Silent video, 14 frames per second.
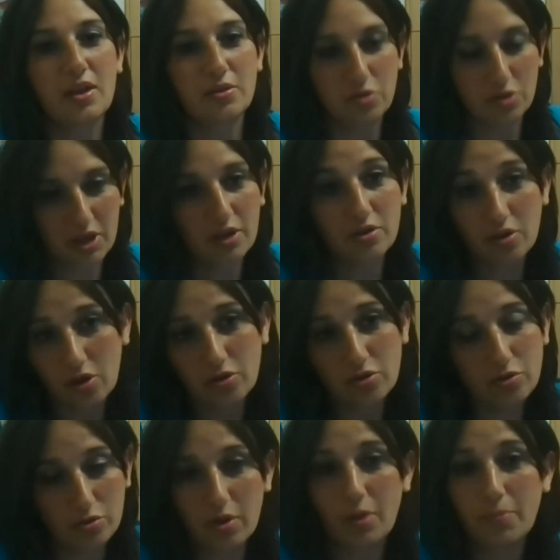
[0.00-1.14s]
You can go
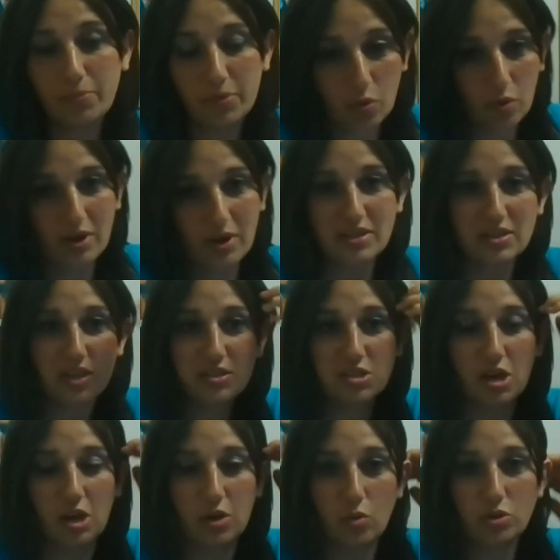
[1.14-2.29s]
to an organization
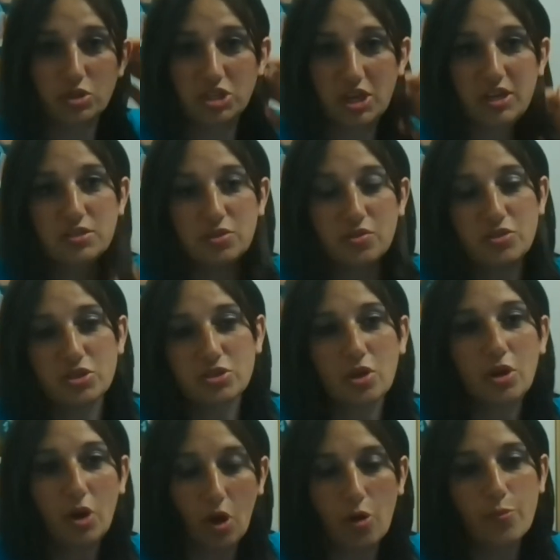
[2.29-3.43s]
like Orit. You've just got
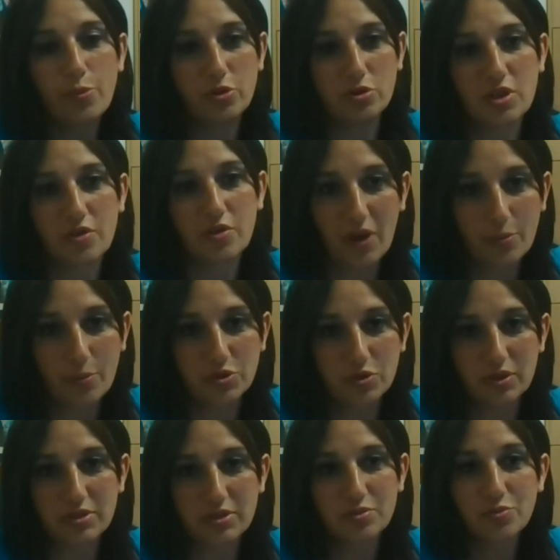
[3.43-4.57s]
to open yourself up to
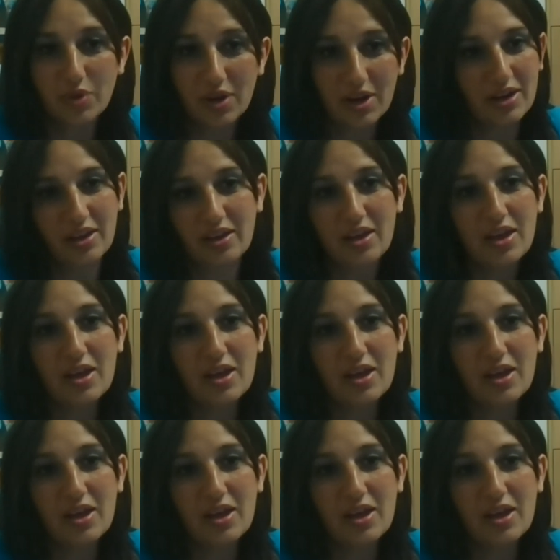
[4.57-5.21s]
it, really.